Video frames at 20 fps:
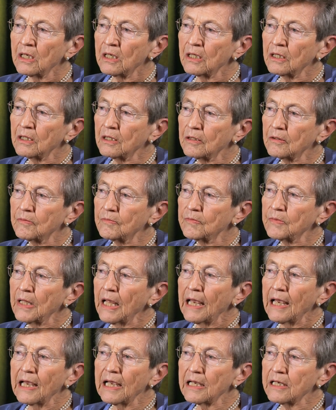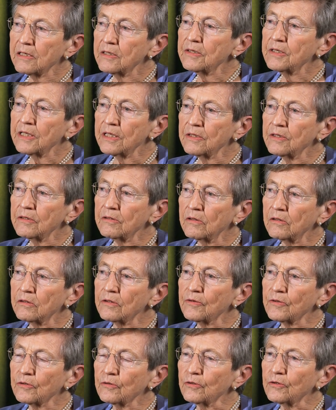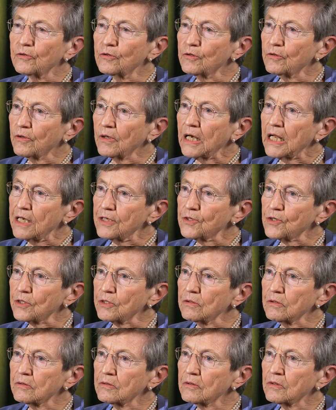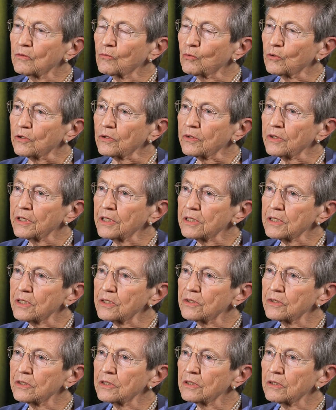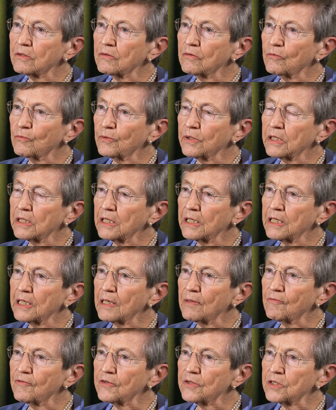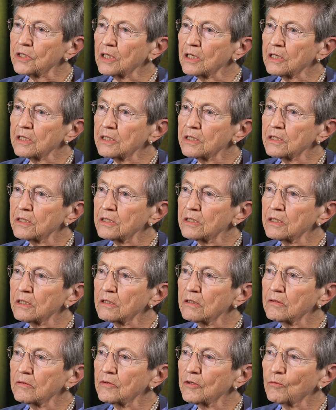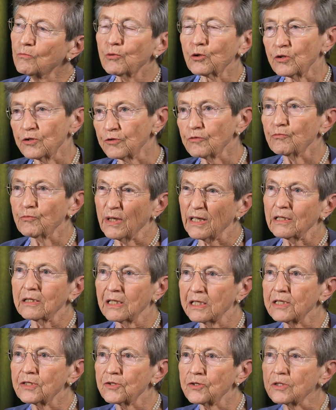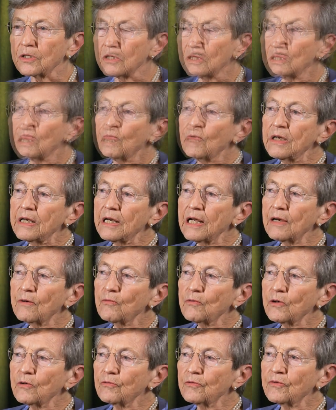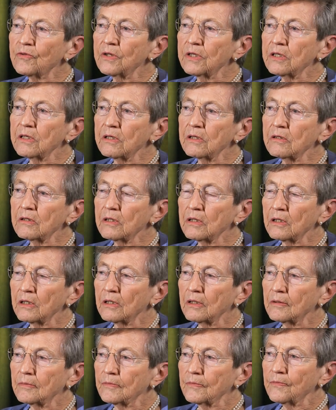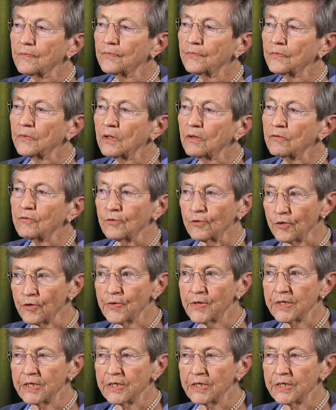Um, and then all the good neurological work has uh, really emphasized uh, the importance of regulation. When I wrote the um, third